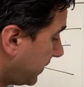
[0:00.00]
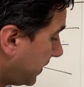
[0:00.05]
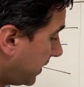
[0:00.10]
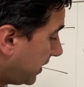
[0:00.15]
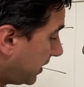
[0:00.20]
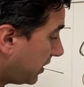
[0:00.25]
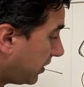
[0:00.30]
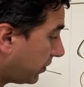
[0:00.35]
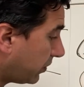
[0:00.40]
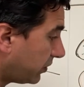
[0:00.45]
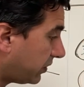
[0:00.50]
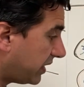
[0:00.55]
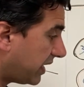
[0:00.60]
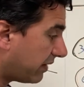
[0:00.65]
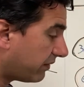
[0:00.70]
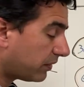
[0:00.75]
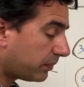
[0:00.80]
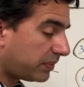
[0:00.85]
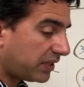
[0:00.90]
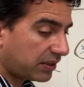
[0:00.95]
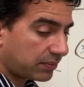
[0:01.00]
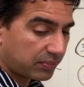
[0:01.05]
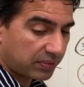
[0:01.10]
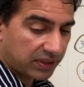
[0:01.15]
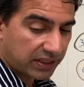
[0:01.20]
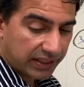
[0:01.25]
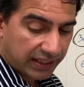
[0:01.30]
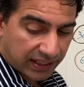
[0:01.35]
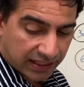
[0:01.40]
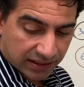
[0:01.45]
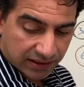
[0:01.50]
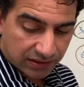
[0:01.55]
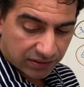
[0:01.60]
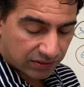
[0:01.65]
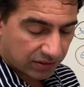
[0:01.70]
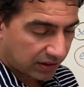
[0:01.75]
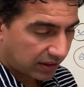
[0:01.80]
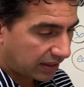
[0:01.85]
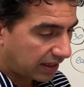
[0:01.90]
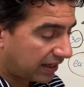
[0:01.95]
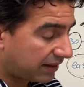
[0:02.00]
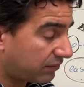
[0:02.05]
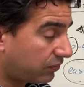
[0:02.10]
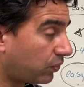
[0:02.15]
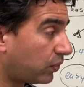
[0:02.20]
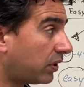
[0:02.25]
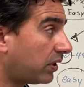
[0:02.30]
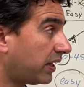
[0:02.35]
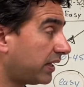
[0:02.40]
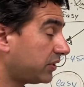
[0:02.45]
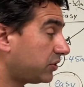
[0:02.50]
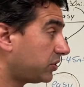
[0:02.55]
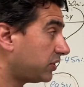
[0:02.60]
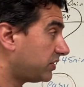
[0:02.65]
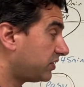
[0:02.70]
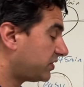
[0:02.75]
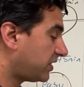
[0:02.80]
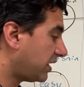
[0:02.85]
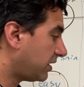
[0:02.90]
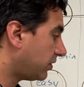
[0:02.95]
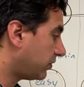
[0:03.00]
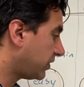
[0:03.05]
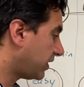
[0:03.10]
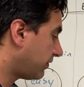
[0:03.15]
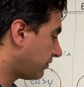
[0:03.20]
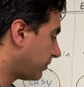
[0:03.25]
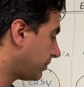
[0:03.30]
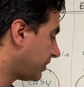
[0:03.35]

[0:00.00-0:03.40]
there'll never be a plan. I shouldn't say there'll never be